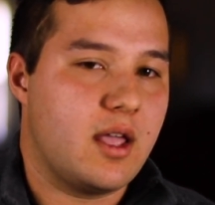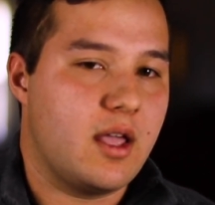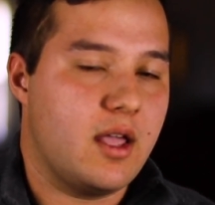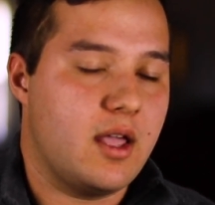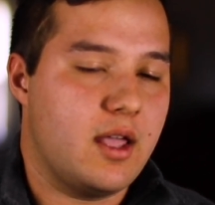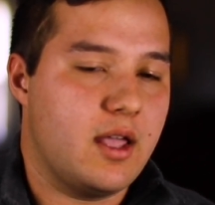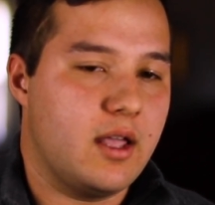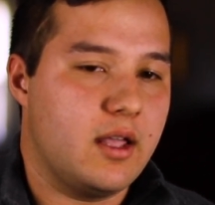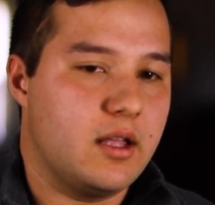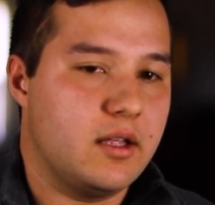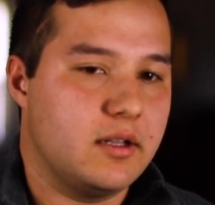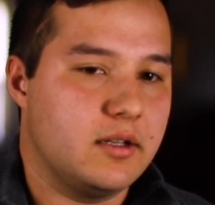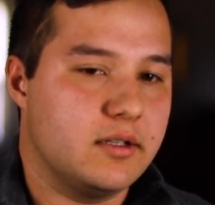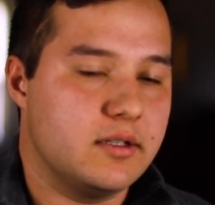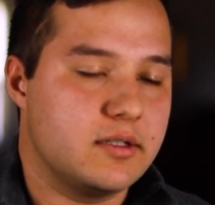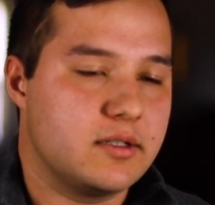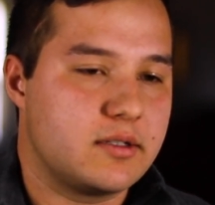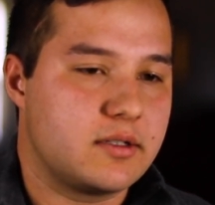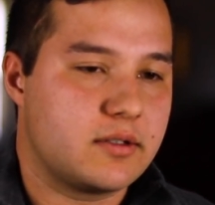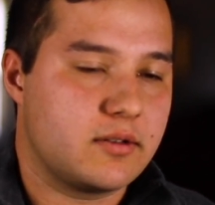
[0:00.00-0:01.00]

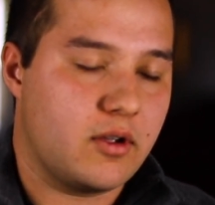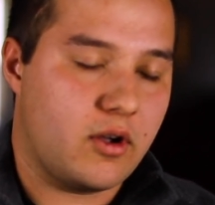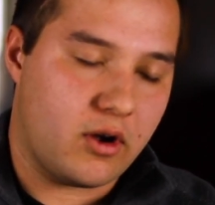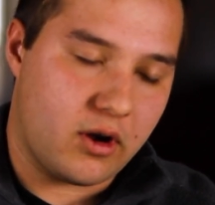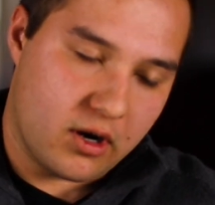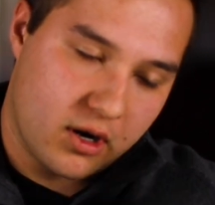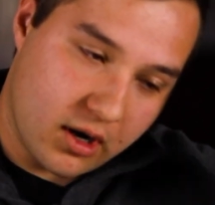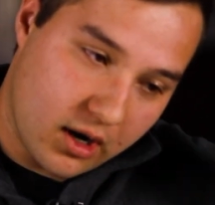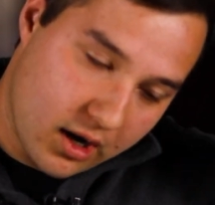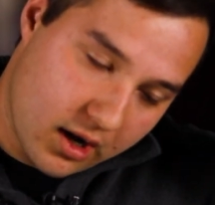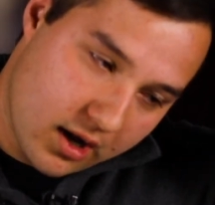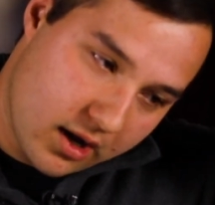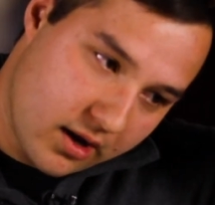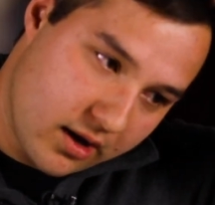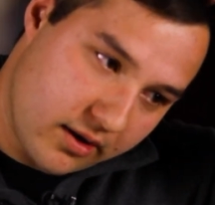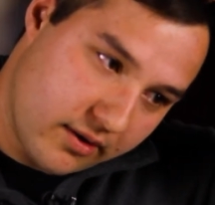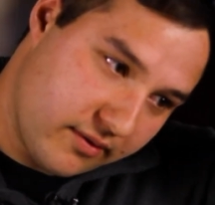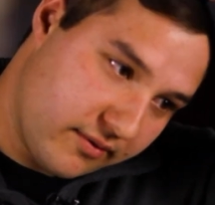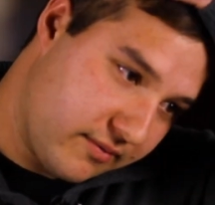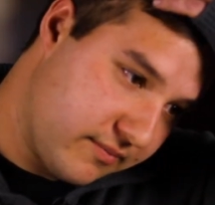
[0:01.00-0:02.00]
And
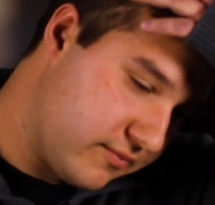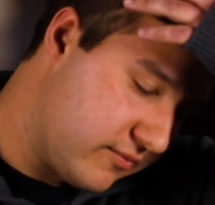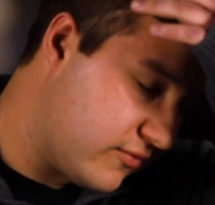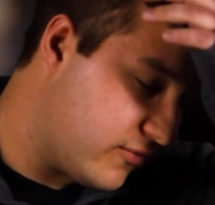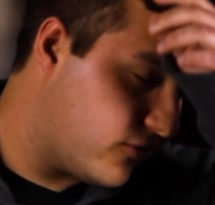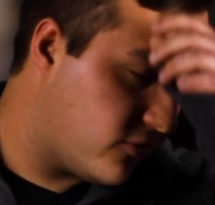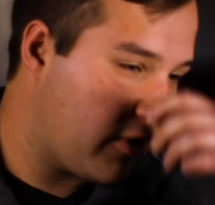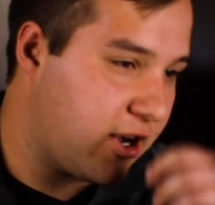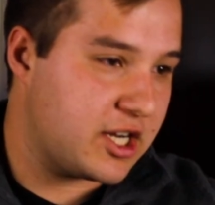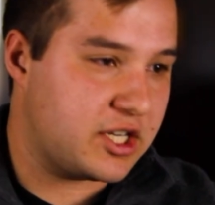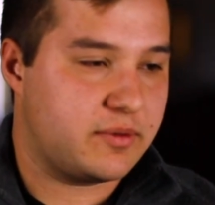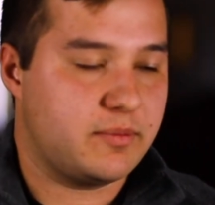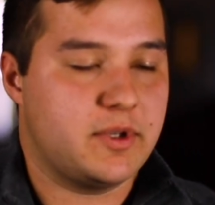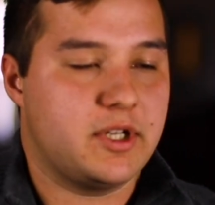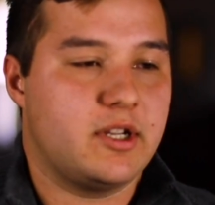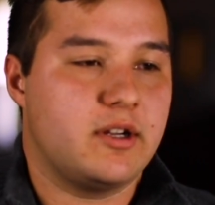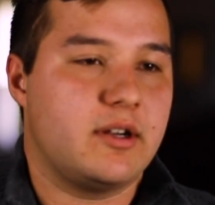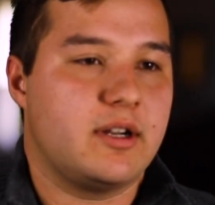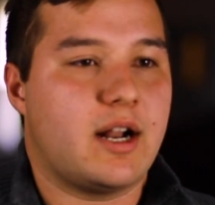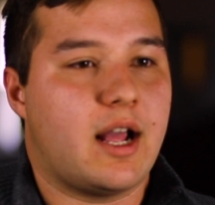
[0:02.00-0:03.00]
our
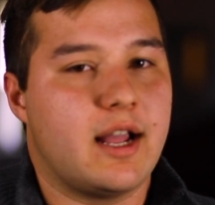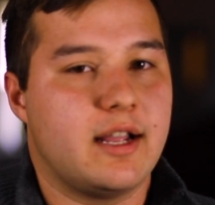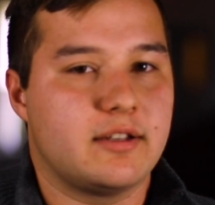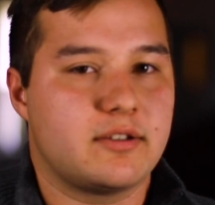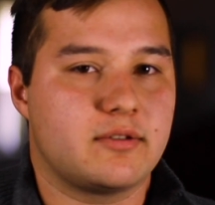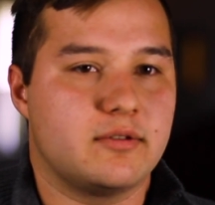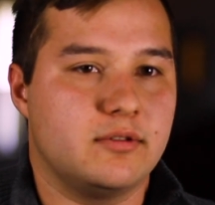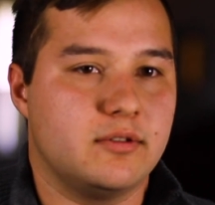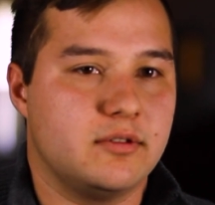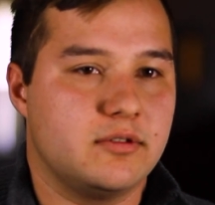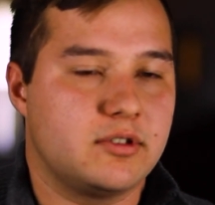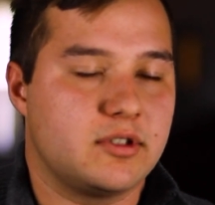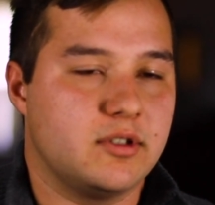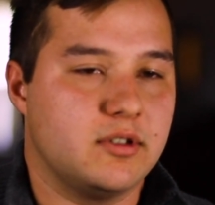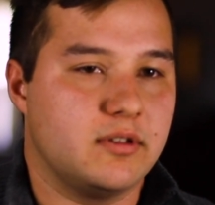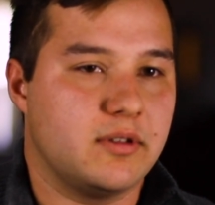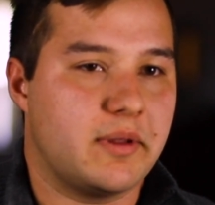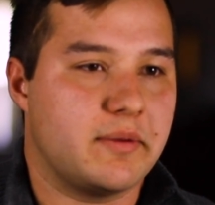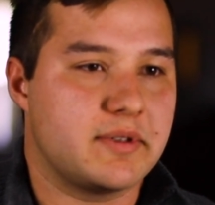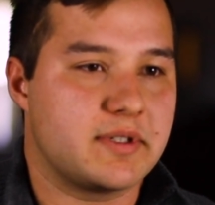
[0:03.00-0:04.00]
freshman year in high school,
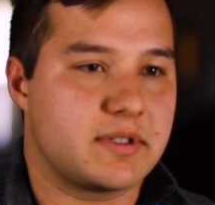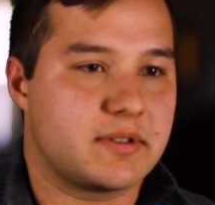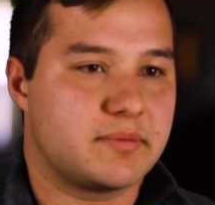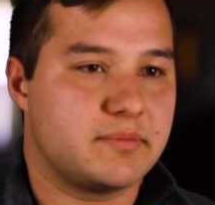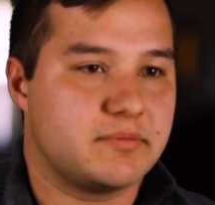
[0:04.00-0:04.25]
so